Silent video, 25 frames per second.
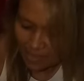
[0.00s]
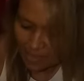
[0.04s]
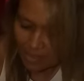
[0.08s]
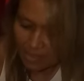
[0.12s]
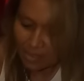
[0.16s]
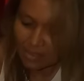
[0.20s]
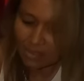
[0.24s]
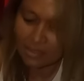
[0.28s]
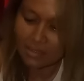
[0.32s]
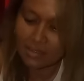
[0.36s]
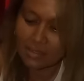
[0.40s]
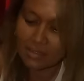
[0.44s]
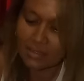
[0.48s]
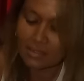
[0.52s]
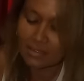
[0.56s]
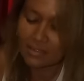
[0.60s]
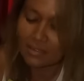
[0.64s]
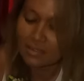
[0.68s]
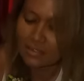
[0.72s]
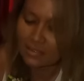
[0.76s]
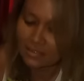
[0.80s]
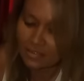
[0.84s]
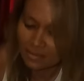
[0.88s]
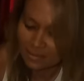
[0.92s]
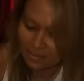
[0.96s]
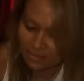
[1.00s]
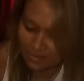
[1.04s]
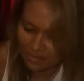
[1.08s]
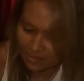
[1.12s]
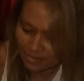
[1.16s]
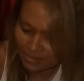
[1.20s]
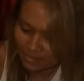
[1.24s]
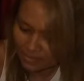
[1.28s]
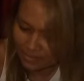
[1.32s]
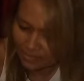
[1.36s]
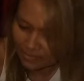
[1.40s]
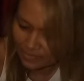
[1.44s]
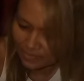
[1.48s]
Let's put a little bit in your
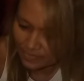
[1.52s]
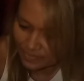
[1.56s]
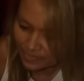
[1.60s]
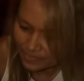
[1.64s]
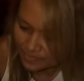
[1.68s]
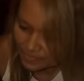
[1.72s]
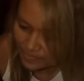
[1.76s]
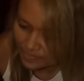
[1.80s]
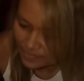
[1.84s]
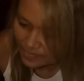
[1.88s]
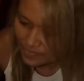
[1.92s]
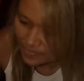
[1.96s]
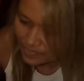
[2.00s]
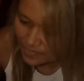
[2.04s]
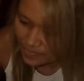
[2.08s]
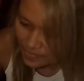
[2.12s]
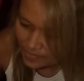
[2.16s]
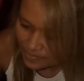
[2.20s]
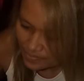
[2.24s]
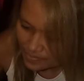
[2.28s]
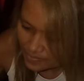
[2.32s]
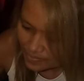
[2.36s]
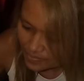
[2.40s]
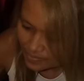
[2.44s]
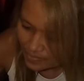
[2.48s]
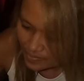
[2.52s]
plate maybe before.